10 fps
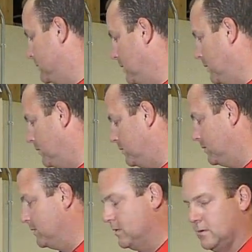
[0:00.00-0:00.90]
So,
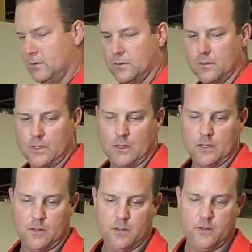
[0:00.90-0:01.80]

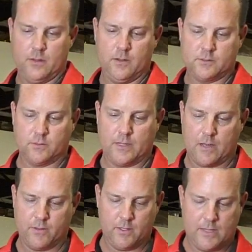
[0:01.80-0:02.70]
uh, so
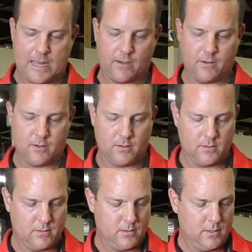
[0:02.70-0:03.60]
now that you got
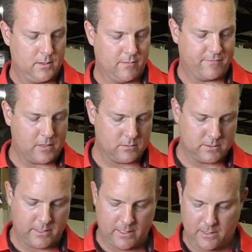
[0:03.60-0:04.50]
your, your
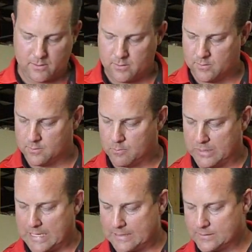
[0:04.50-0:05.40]
funnels in, the
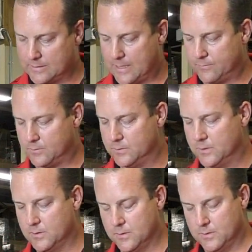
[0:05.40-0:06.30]
blocks leveled,